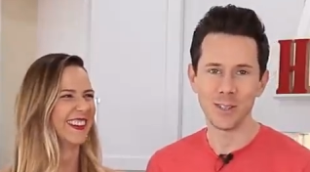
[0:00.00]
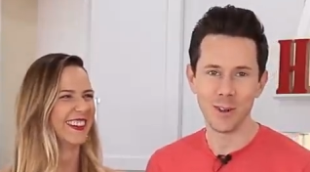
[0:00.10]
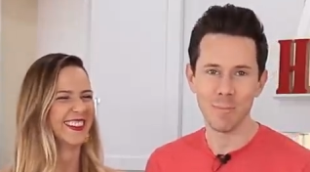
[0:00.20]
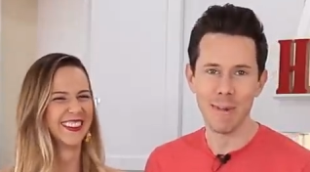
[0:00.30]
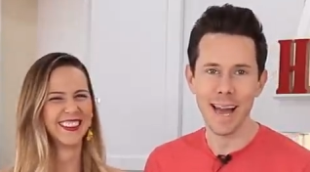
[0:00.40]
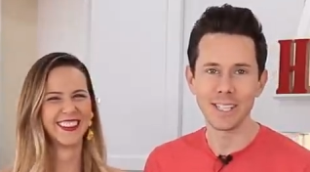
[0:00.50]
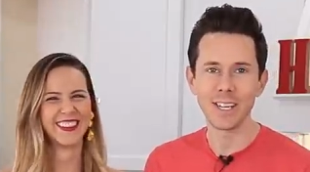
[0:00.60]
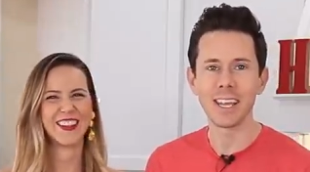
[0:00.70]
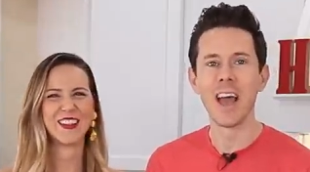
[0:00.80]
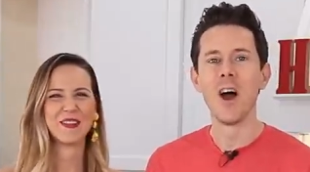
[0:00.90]
Speaker 1: dessert
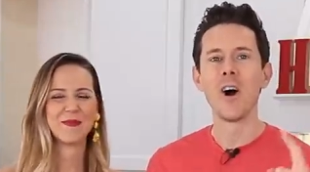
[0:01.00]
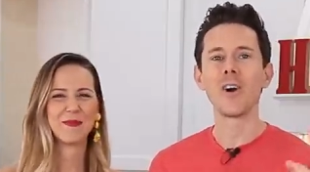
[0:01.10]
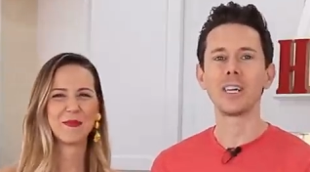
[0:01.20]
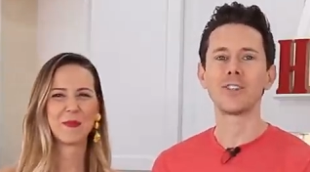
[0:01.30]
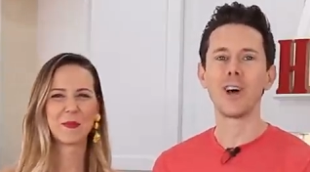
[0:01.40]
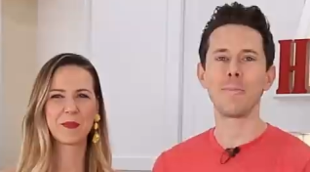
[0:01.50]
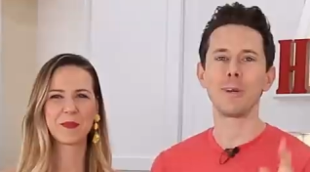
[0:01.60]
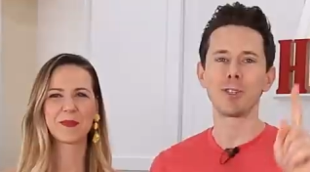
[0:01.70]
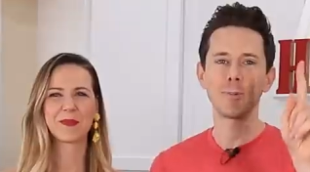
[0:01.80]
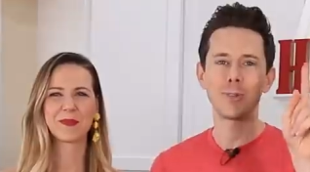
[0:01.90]
magic, hook us
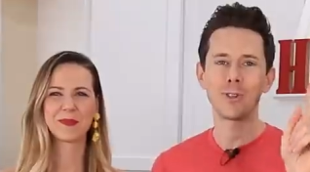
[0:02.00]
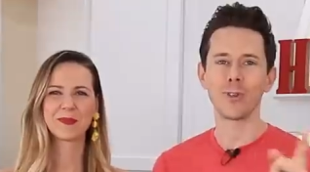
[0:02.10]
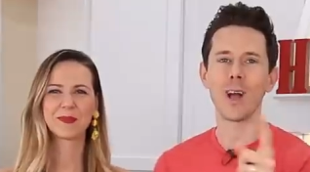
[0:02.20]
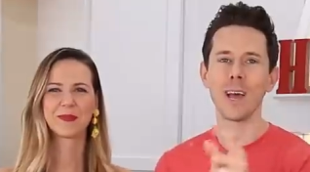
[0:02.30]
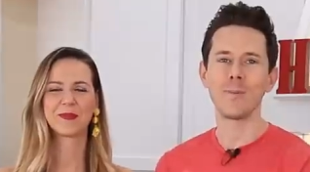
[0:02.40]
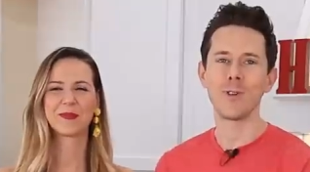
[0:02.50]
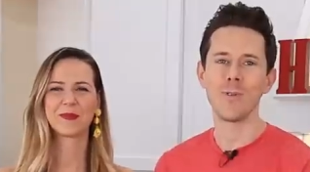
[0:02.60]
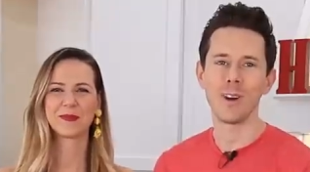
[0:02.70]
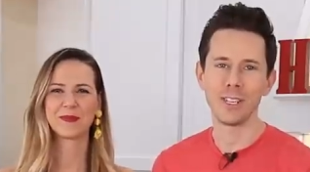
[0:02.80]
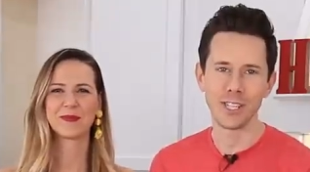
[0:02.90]
up, subscribe
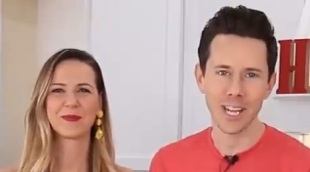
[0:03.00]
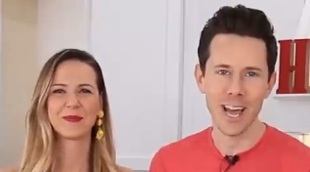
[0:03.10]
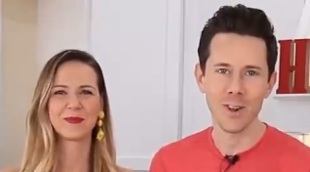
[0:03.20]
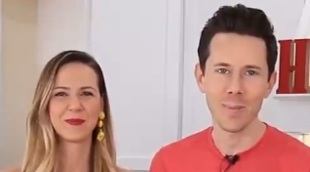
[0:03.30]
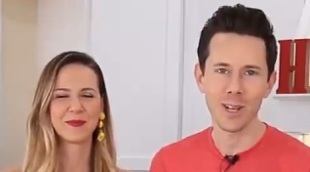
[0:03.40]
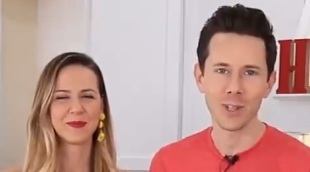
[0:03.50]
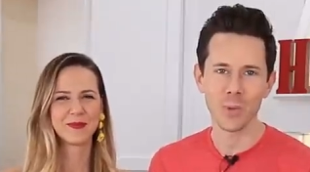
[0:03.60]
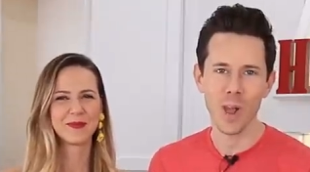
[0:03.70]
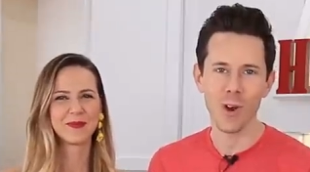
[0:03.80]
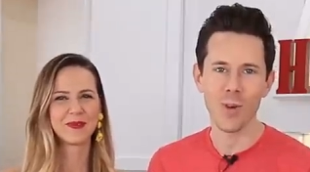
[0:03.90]
to our channel because
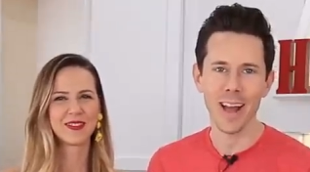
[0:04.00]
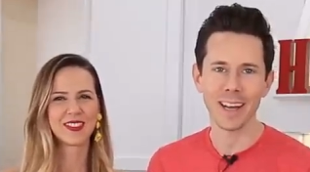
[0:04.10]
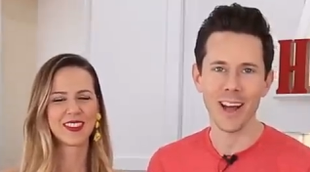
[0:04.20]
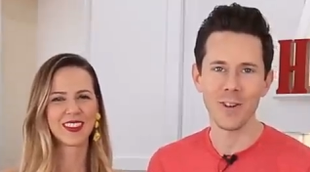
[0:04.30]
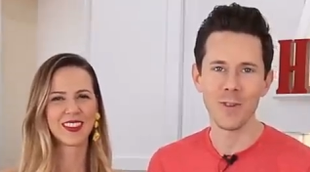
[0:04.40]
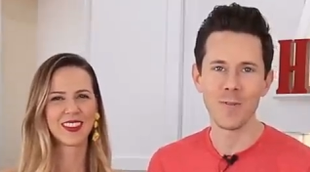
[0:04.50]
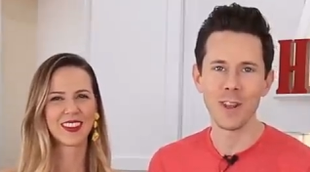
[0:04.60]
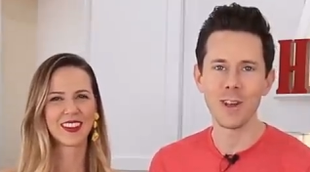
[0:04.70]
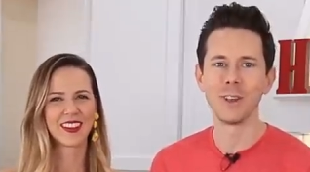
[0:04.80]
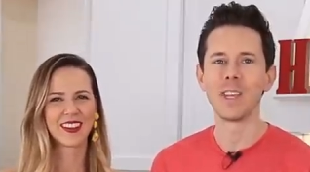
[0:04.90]
we are rocking out new
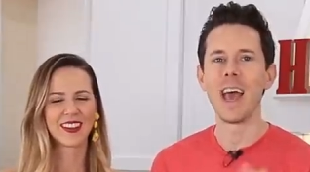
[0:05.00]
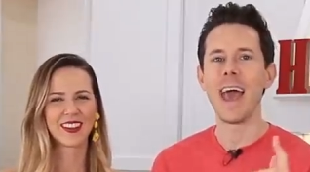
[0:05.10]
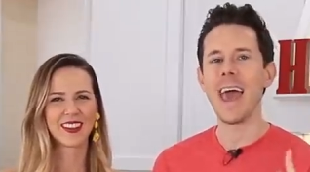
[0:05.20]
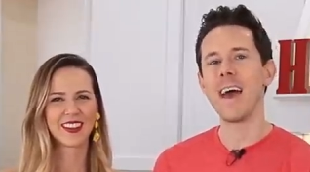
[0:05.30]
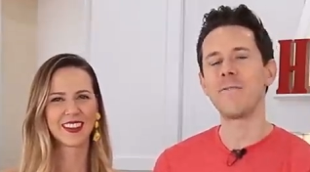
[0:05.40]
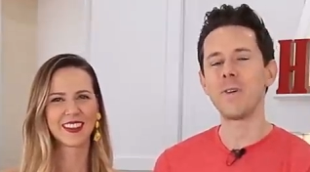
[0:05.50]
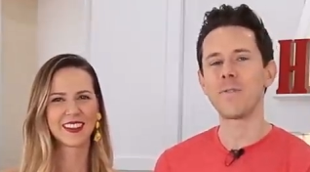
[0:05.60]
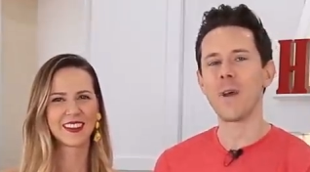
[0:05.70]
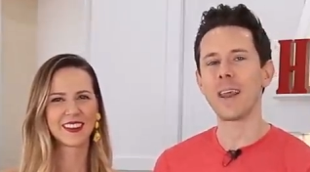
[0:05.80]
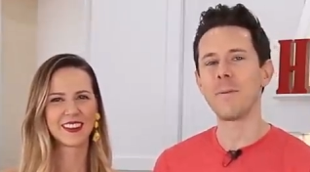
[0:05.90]
videos every
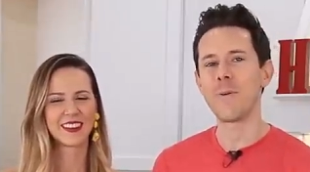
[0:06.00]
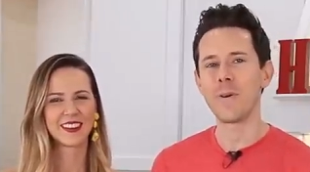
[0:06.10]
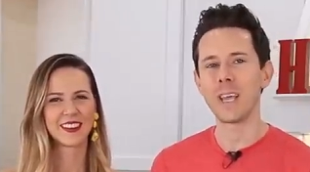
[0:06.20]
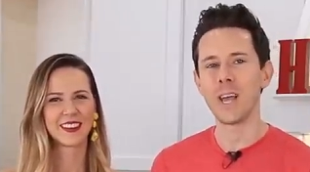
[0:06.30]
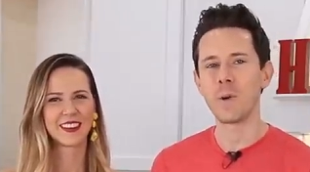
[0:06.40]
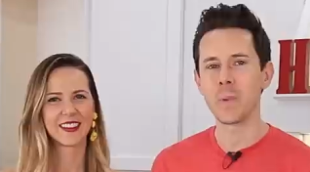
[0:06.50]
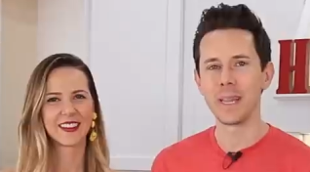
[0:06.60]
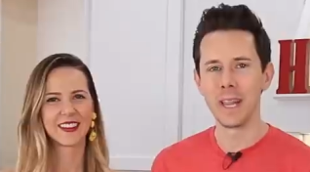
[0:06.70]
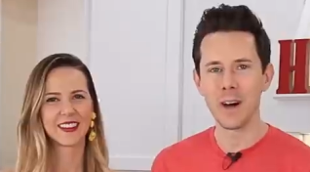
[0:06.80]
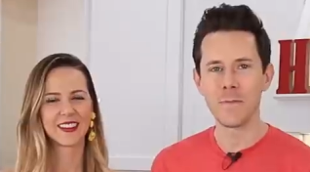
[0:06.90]
Friday morning, and we
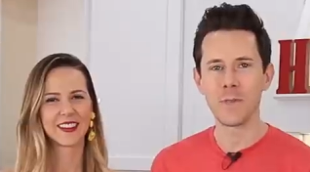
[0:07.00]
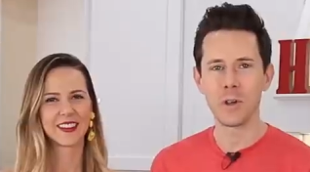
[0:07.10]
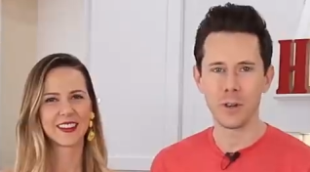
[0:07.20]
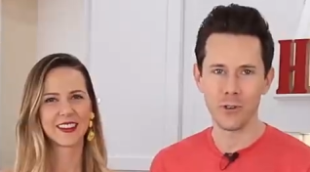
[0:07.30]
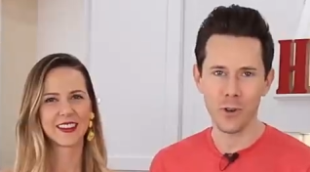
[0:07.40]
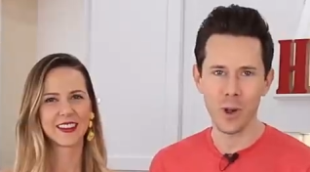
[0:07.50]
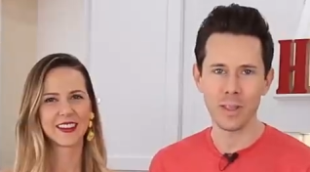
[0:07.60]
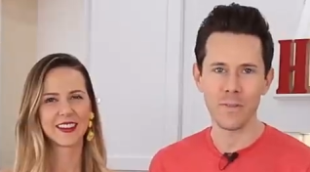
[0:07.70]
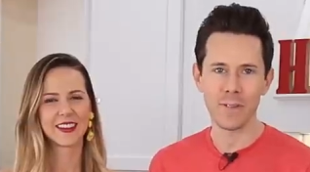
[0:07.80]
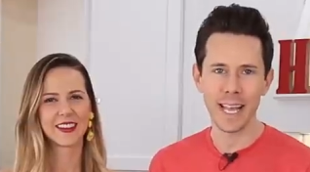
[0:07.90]
would love for you to
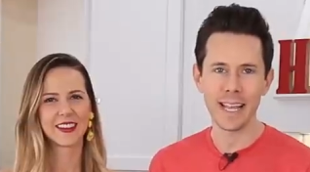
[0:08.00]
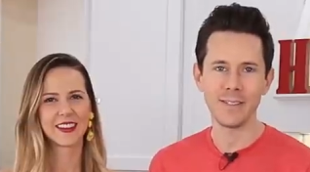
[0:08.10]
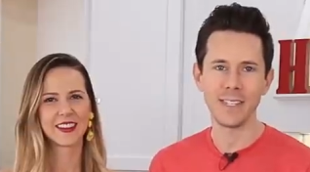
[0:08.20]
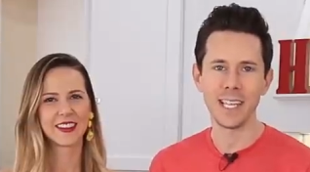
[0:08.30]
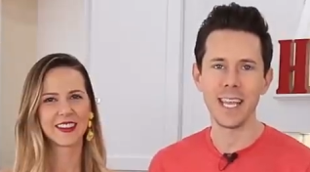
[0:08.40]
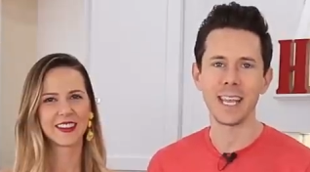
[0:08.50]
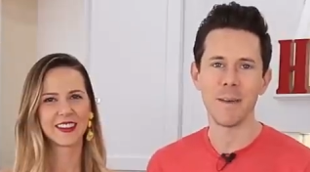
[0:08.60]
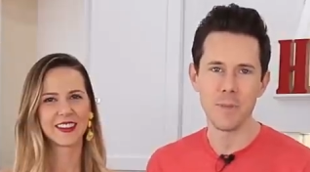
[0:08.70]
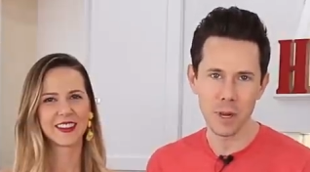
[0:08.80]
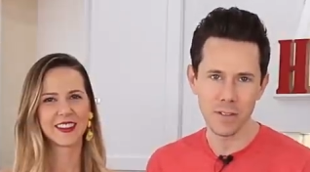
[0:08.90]
join the FlavCity
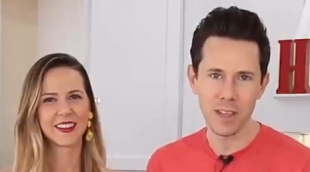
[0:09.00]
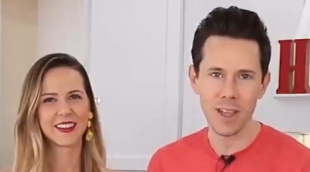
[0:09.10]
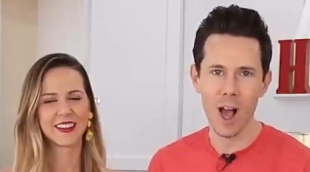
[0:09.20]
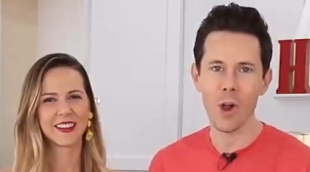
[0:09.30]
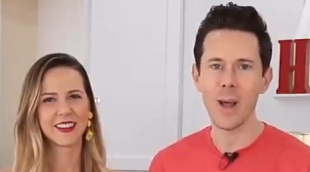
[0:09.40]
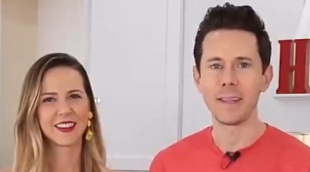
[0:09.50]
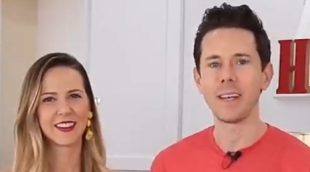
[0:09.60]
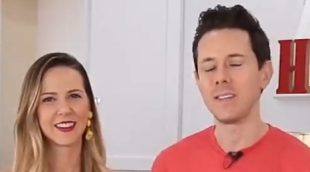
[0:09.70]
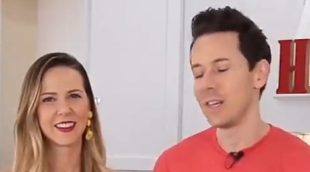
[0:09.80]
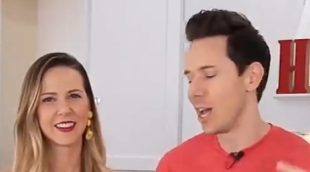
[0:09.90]
community. All right,
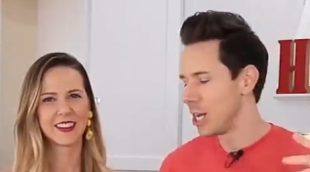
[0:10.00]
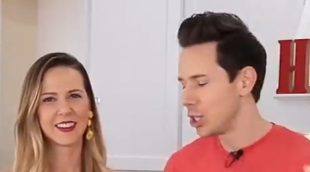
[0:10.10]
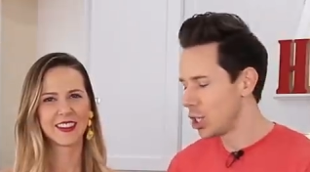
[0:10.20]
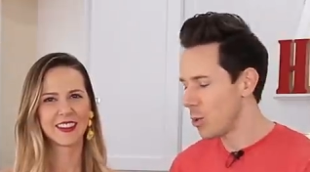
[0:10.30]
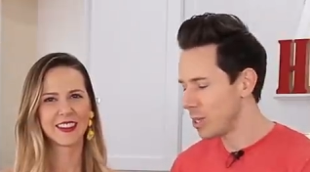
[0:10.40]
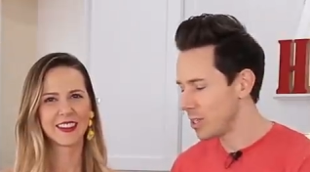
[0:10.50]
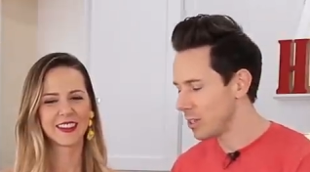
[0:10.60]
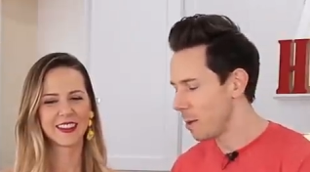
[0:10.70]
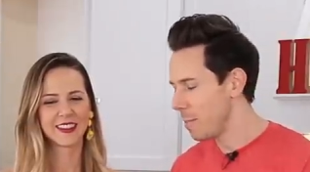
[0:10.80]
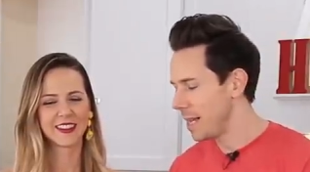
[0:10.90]
Desi, show us
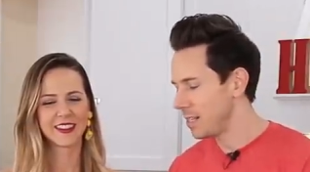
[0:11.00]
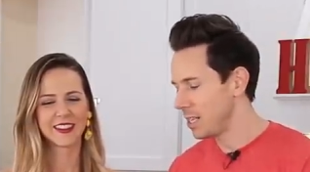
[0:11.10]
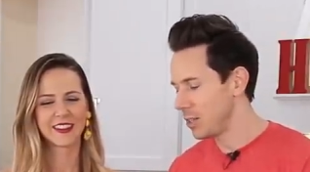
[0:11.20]
this amazing